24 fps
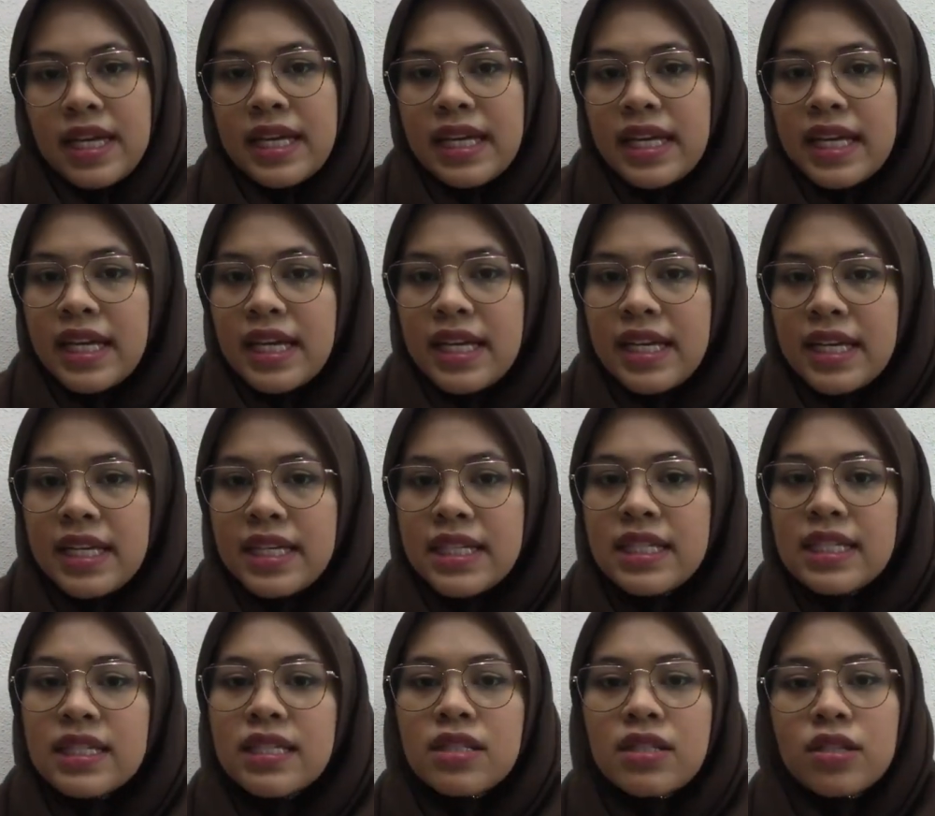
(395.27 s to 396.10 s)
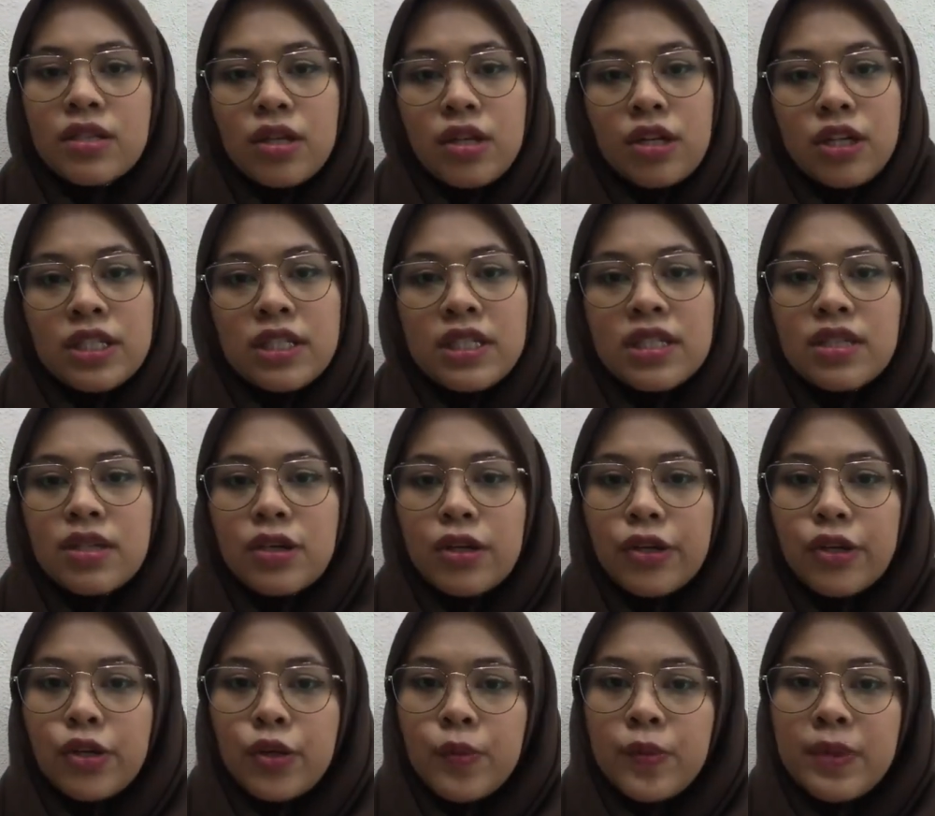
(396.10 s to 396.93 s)
It is source
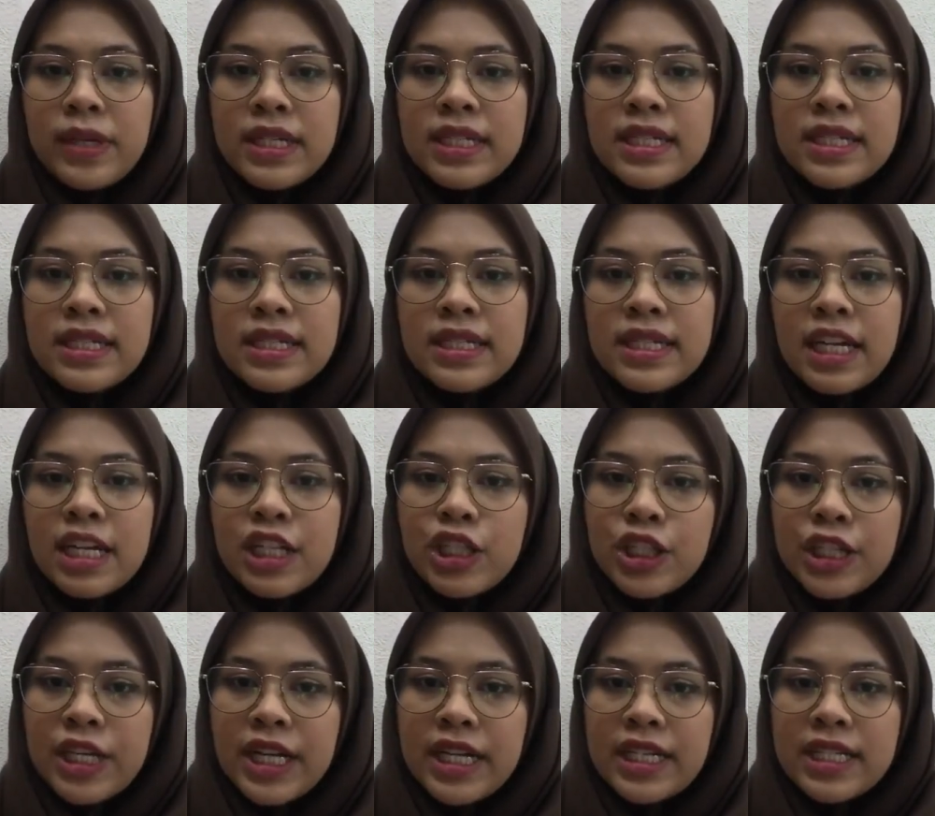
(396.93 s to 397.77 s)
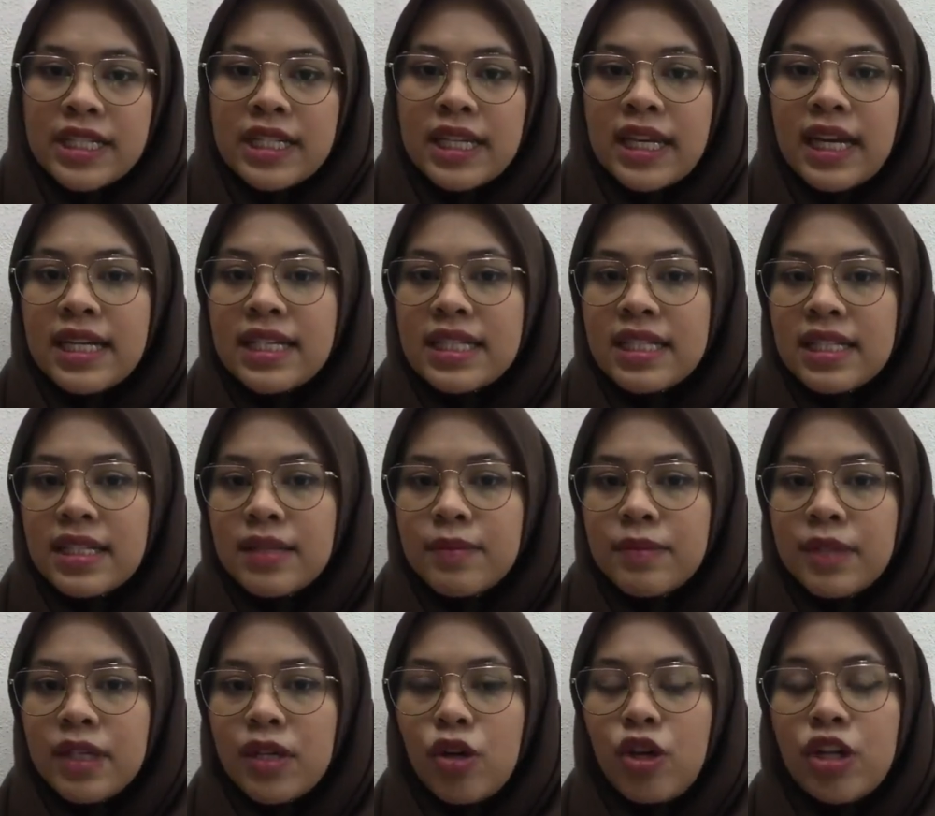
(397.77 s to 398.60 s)
documents such as
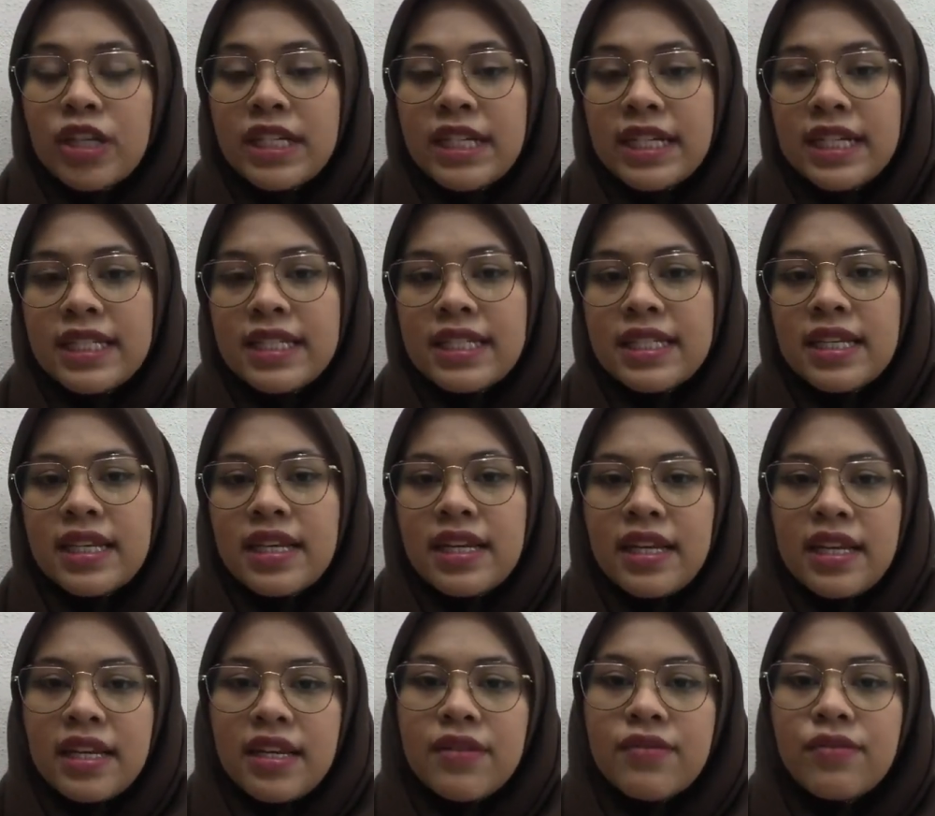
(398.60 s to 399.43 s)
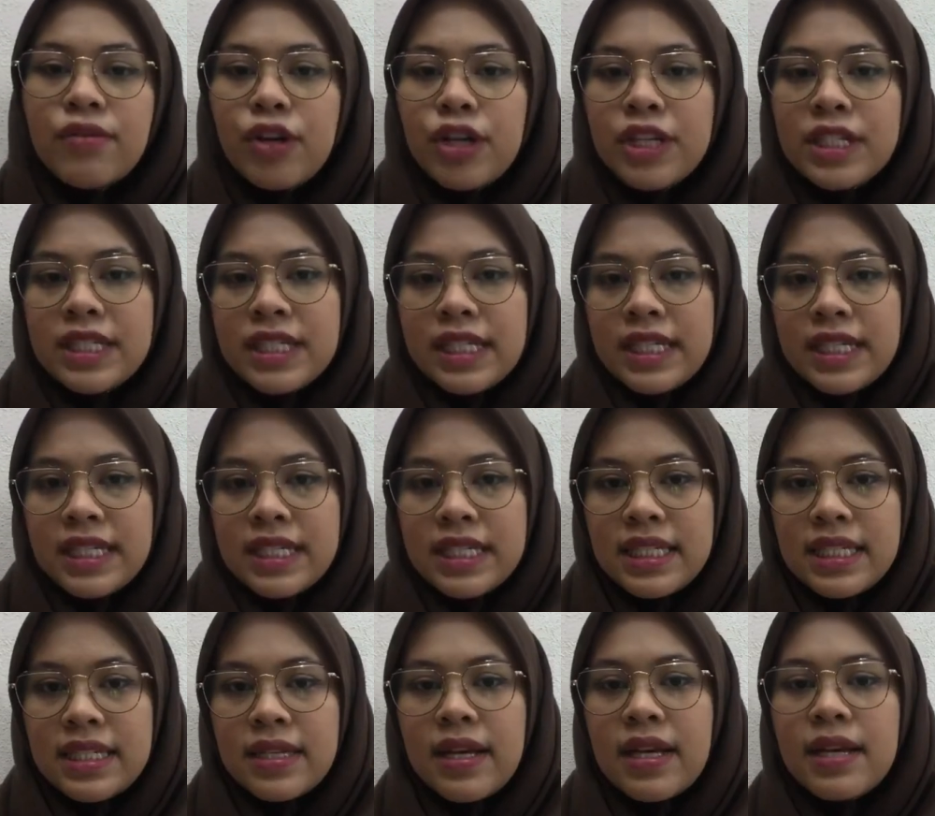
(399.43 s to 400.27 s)
customer orders,
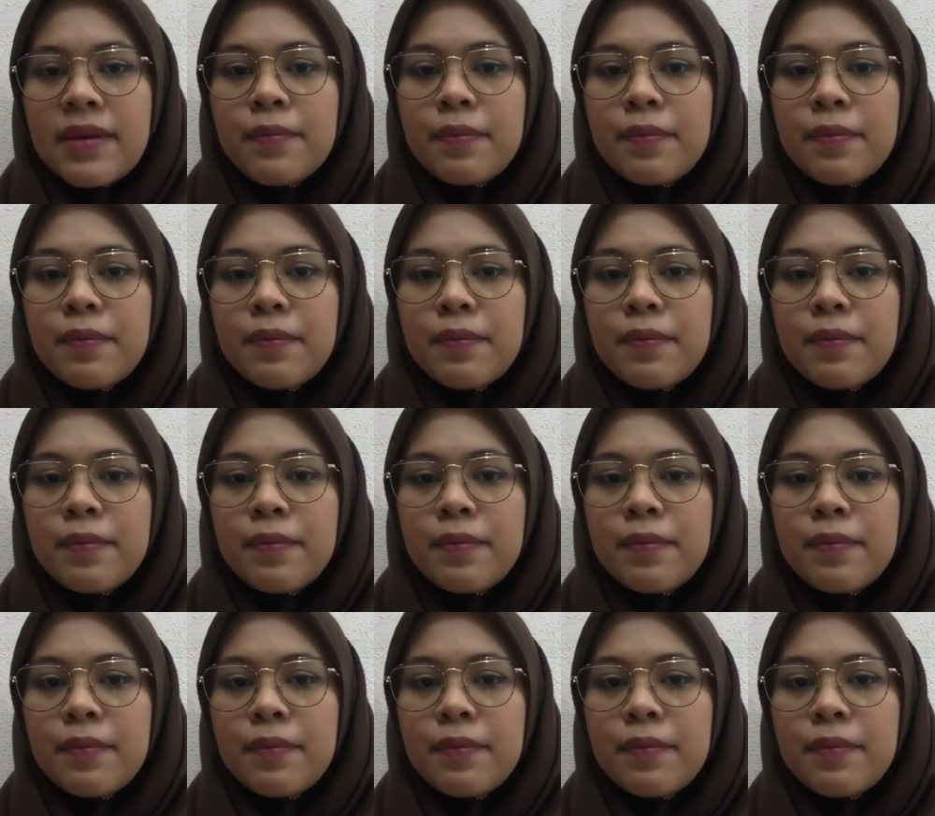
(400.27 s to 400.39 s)
invoices,